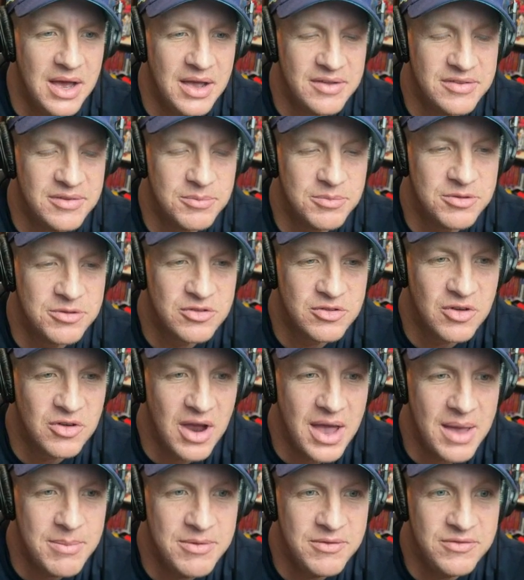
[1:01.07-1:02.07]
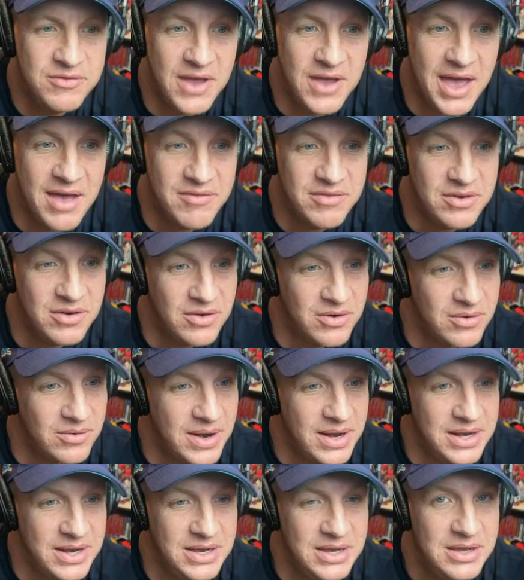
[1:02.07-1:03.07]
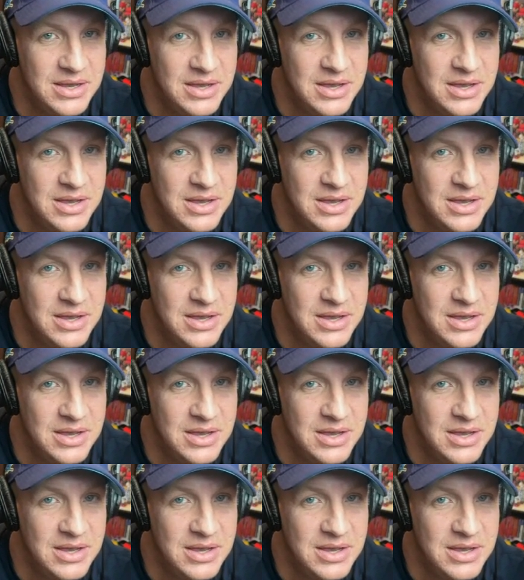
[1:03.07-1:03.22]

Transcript: Subscribe if you haven't already.